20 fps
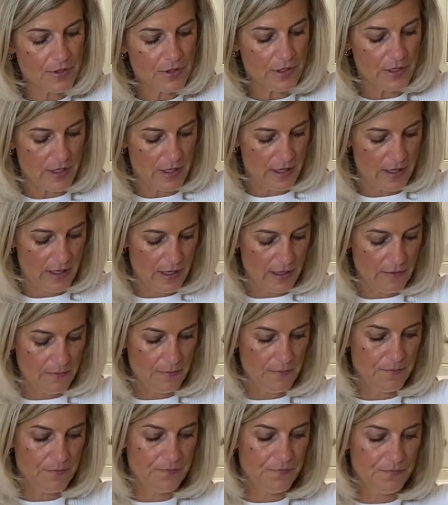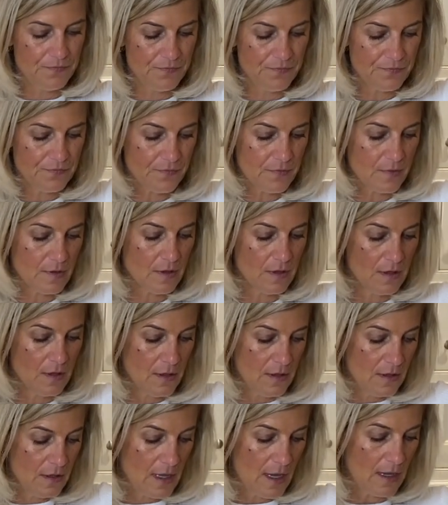good.
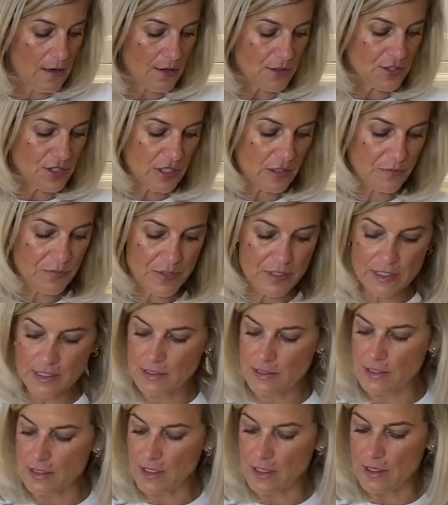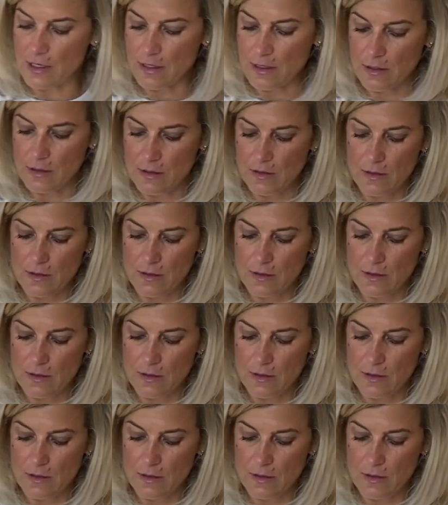Add our chickpeas here.